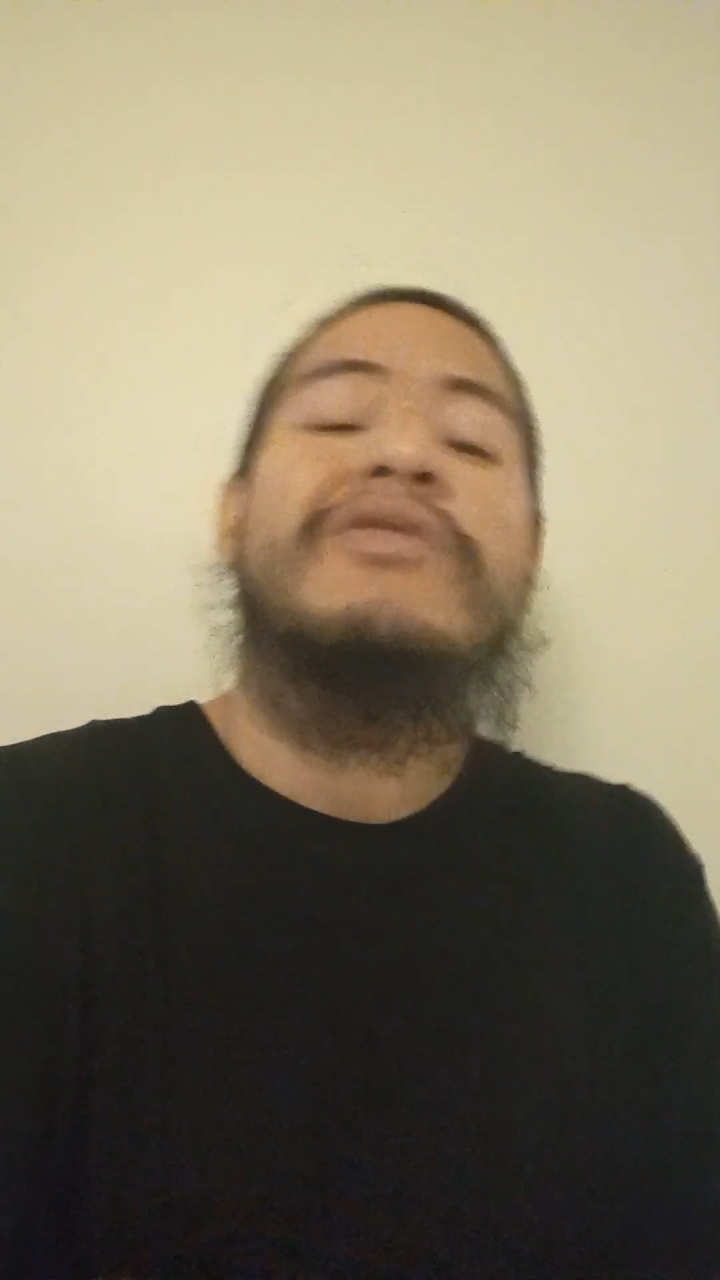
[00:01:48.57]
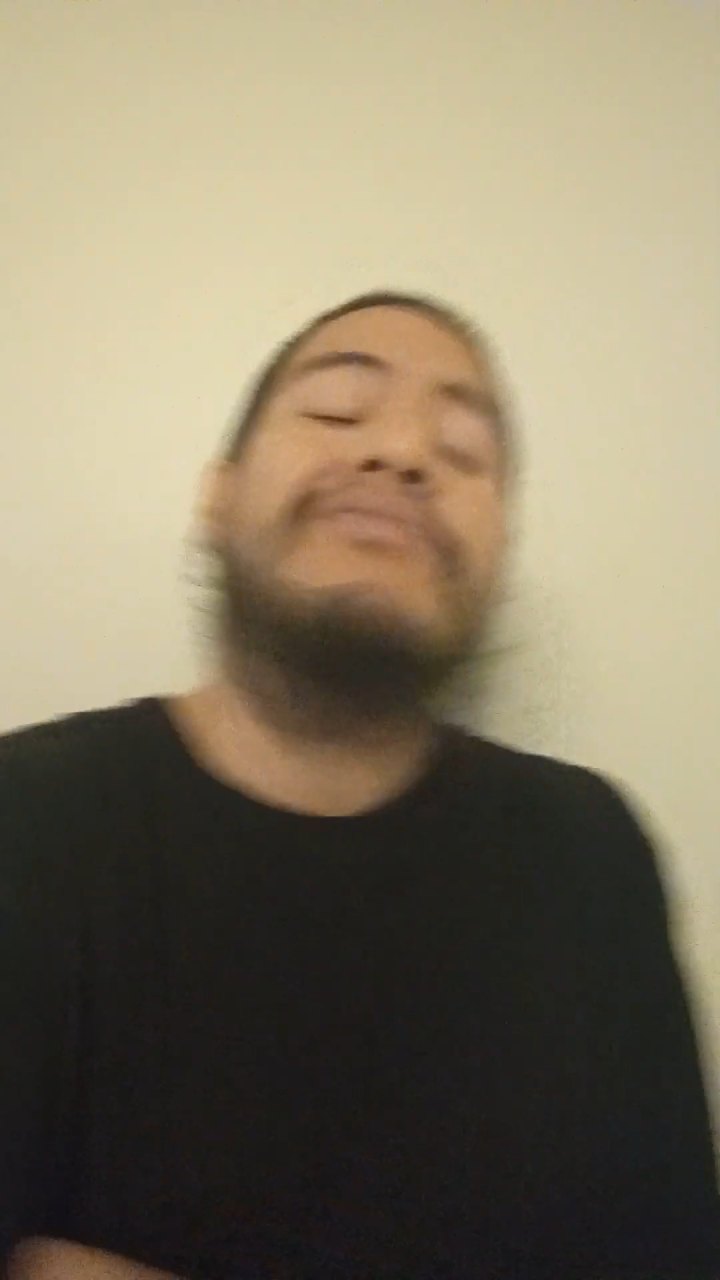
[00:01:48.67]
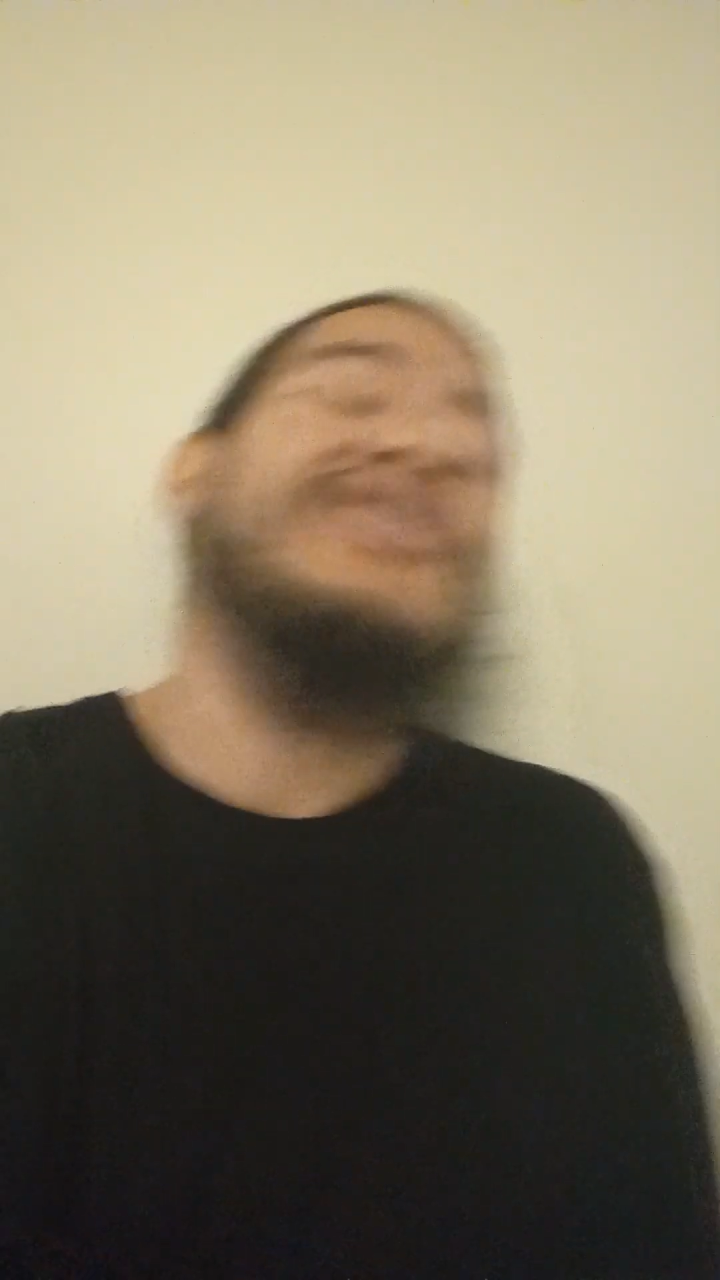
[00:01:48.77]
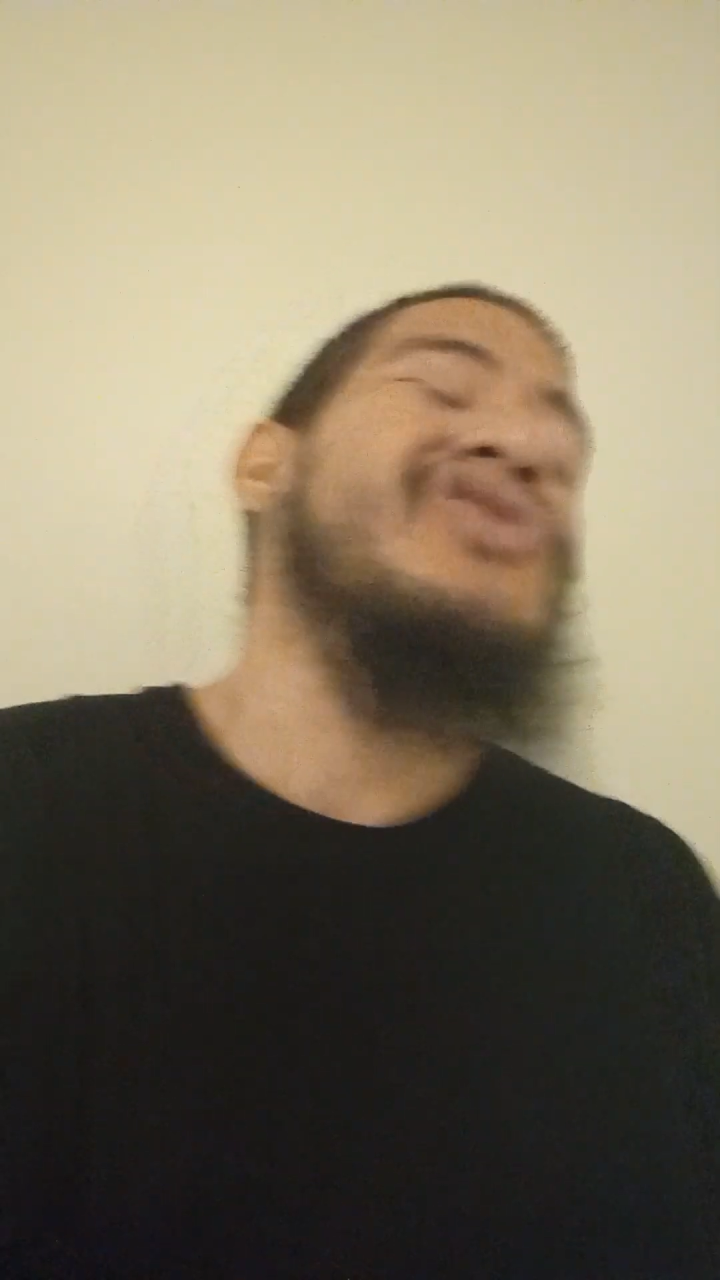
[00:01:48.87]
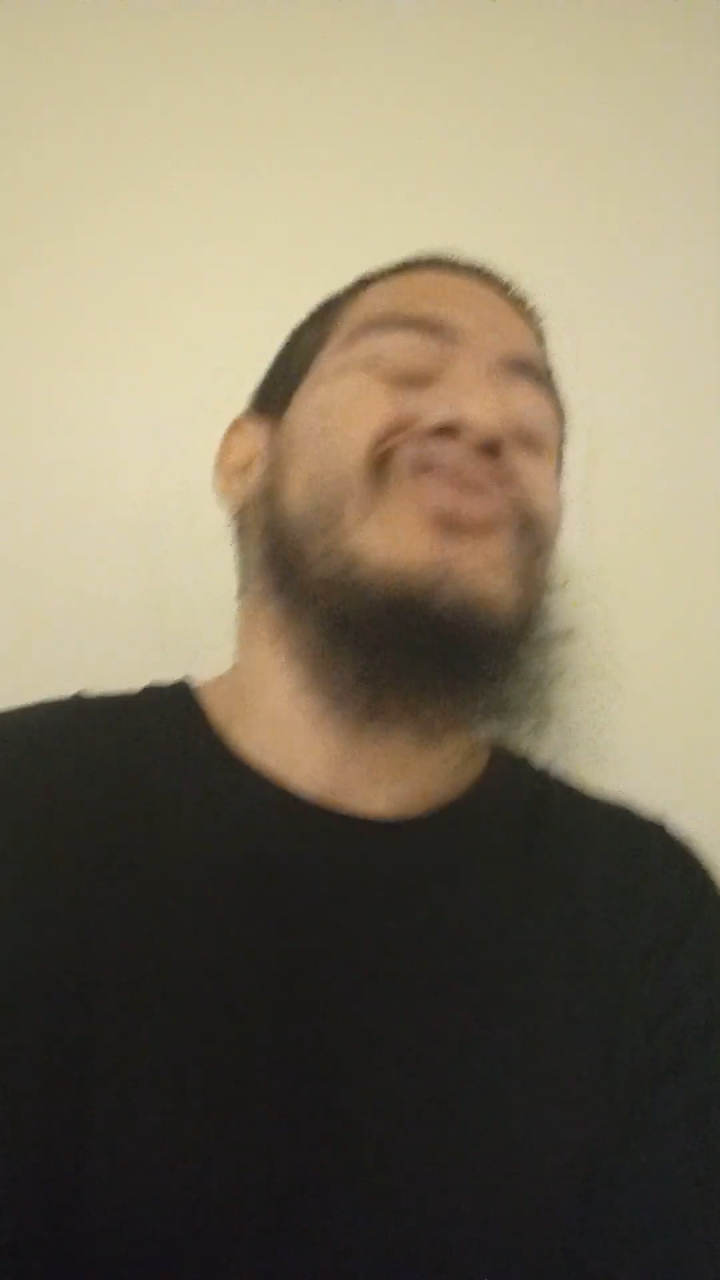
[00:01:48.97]

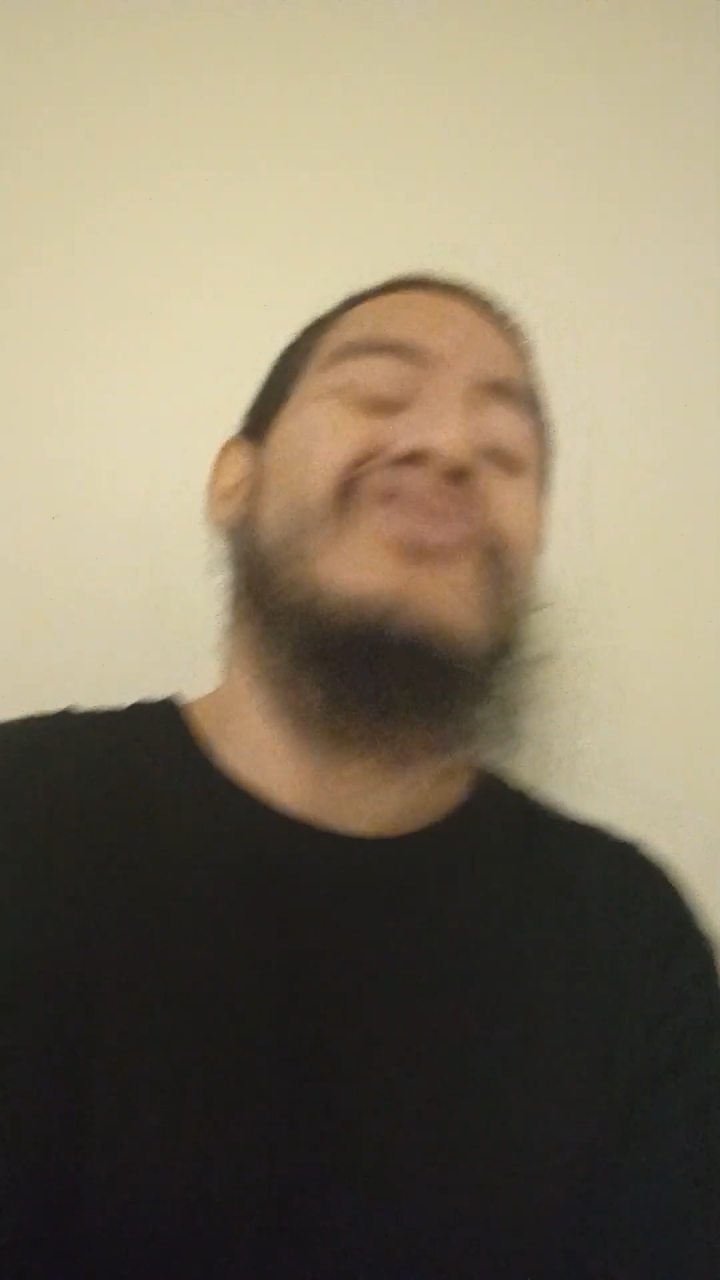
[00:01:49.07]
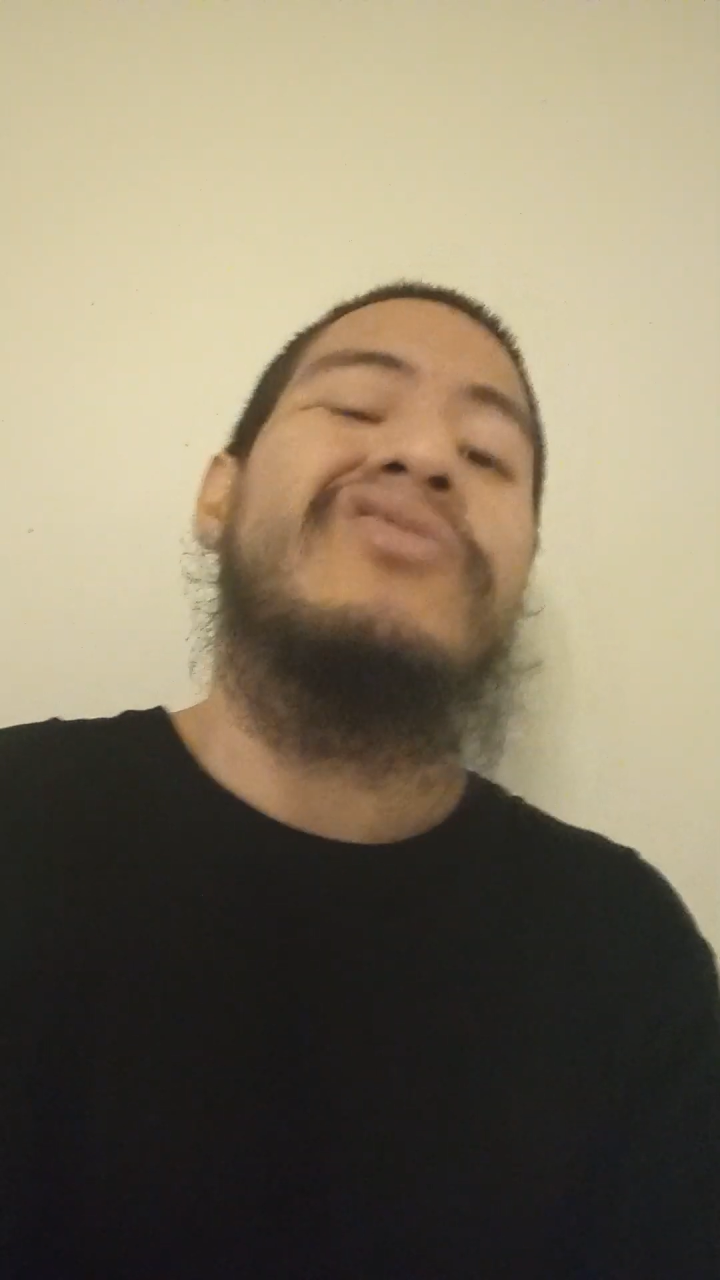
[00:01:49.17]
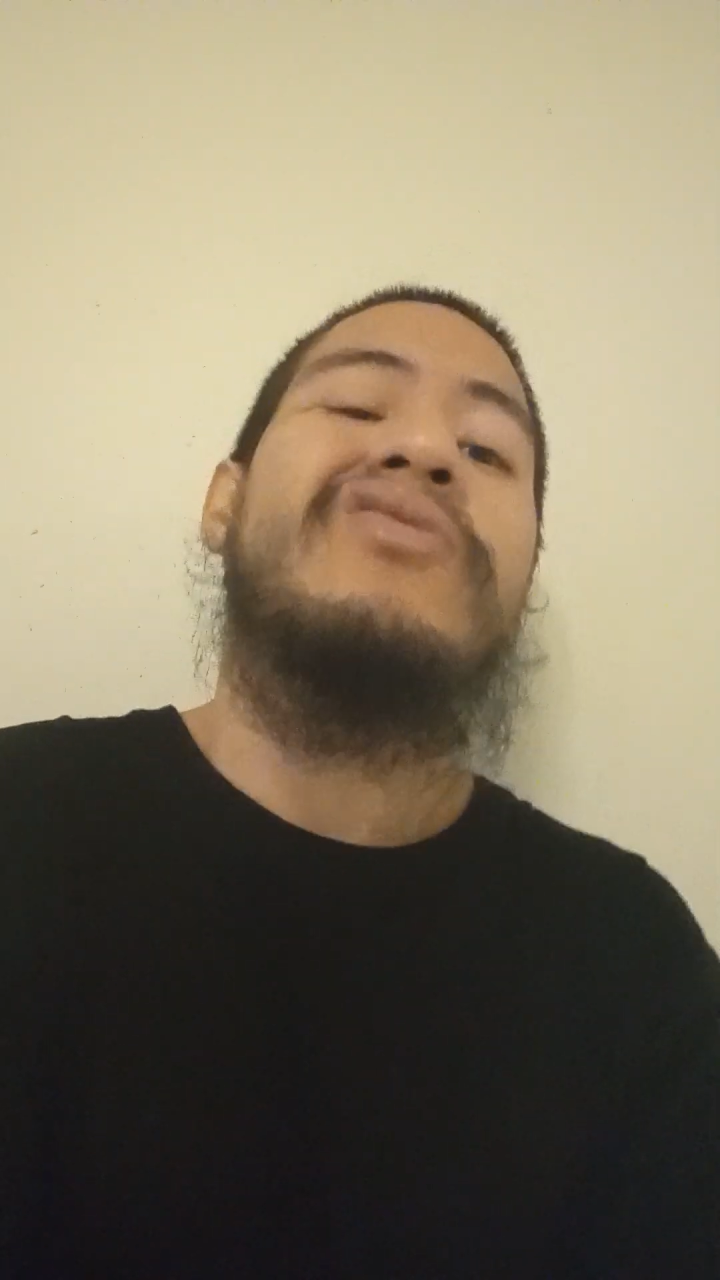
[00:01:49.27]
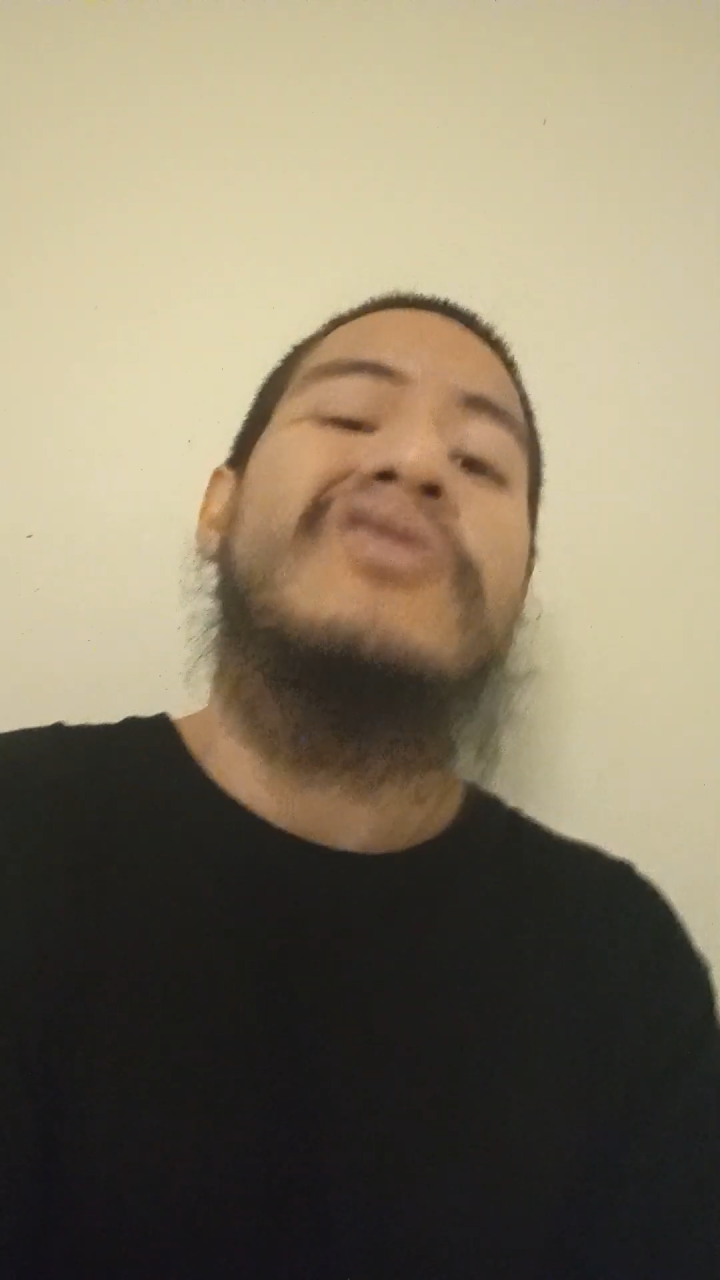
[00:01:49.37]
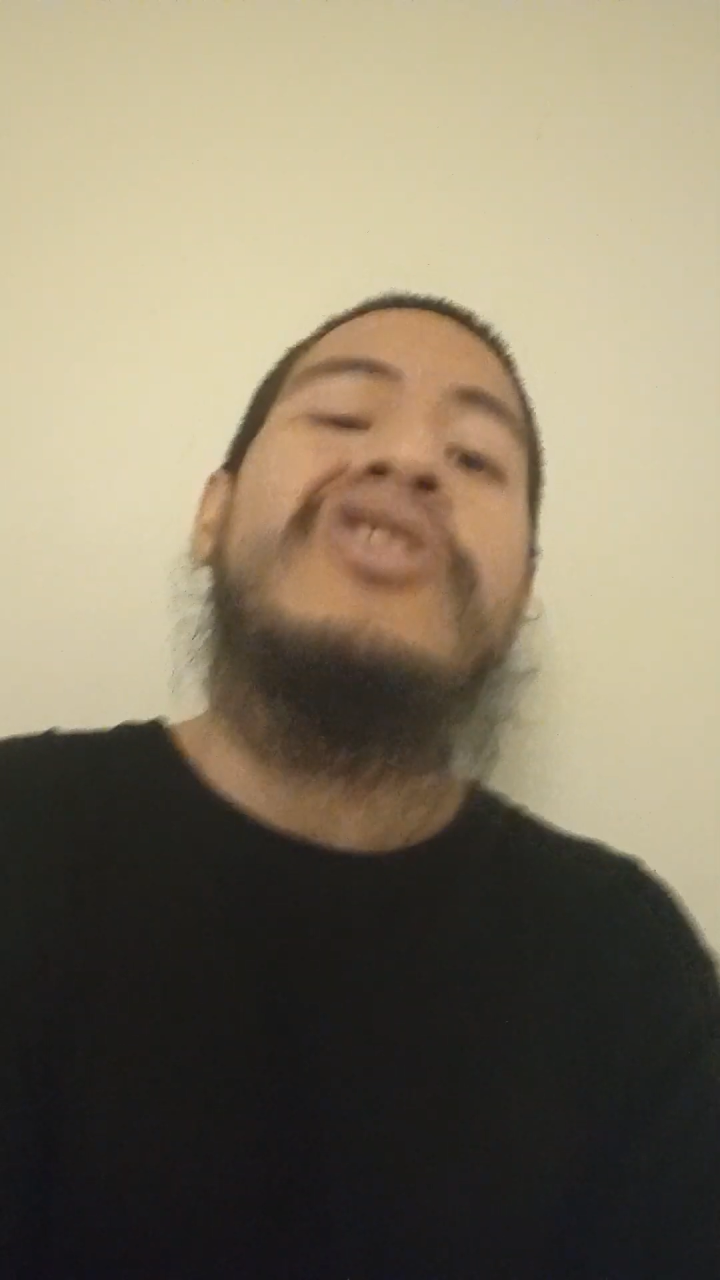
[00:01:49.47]
Make sure you
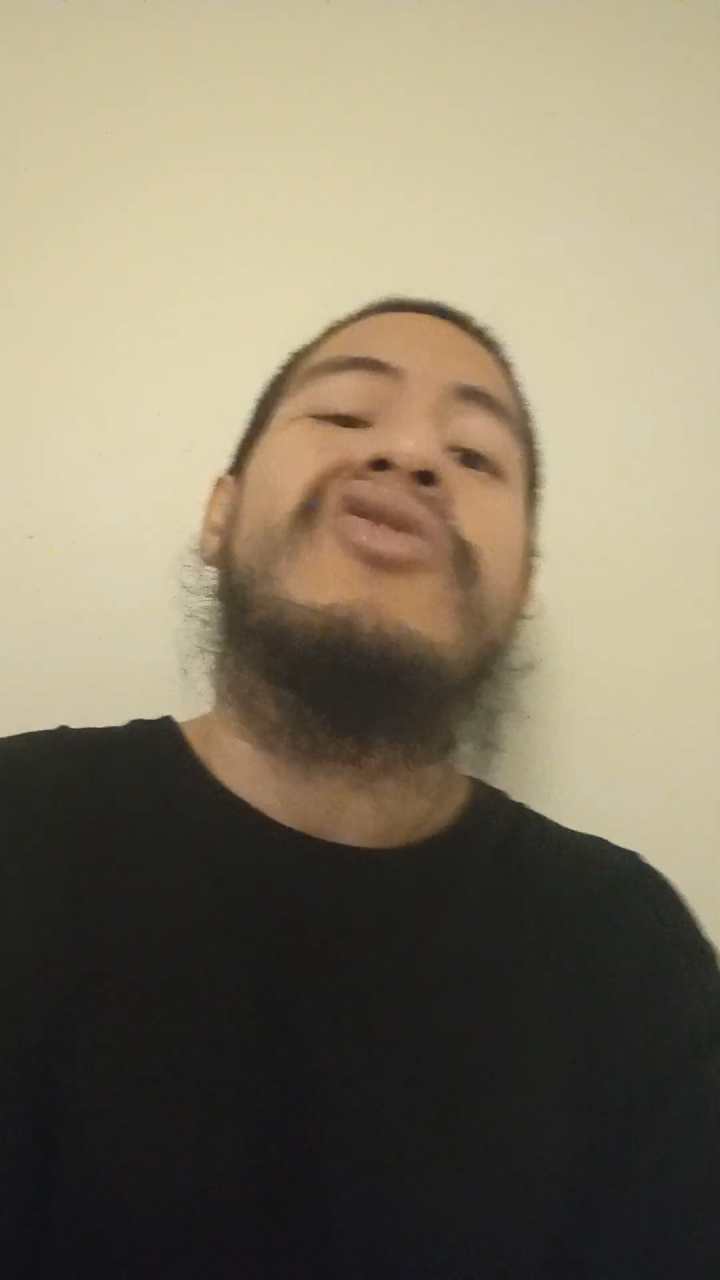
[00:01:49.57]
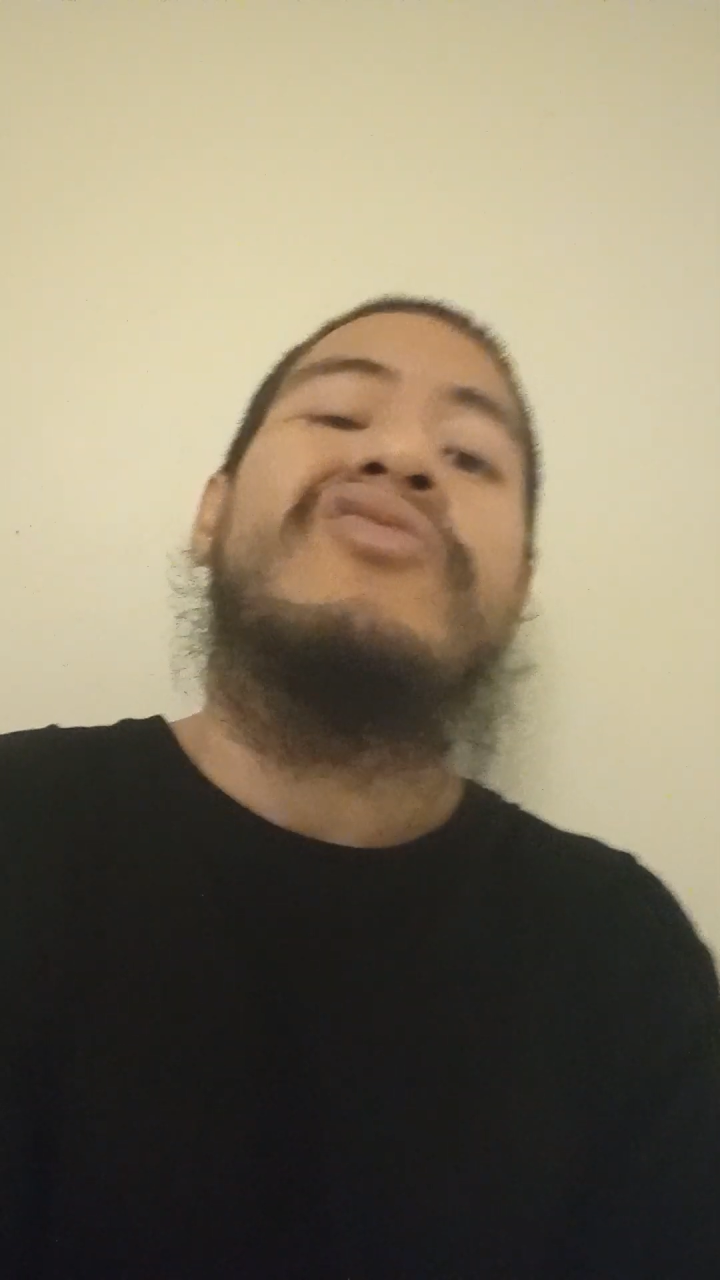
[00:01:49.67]
know